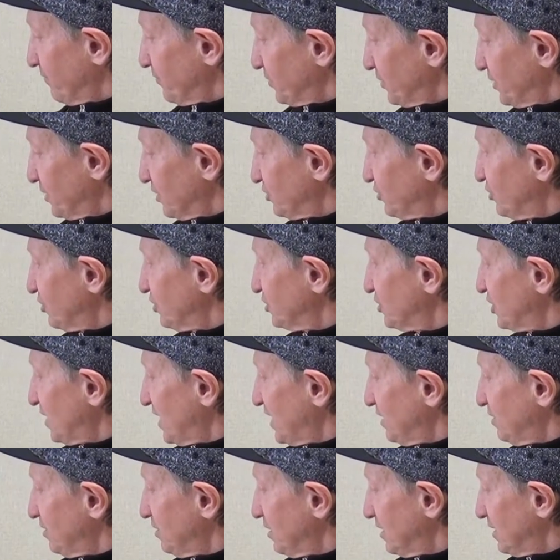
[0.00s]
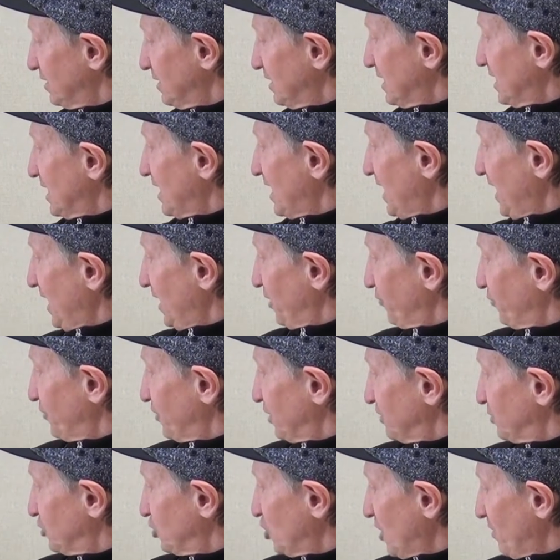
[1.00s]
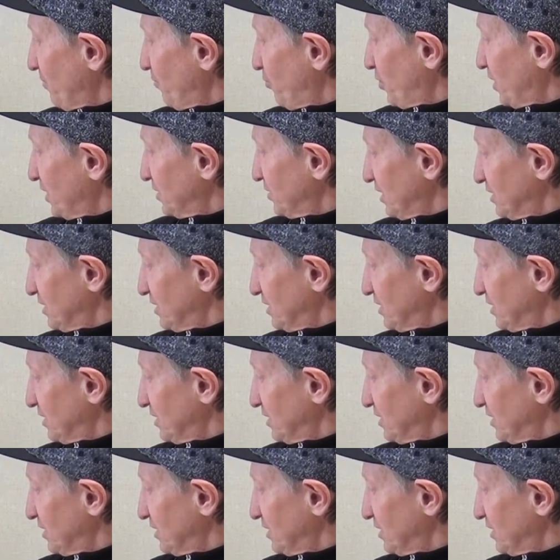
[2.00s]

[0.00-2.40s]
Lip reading: This design and the top one,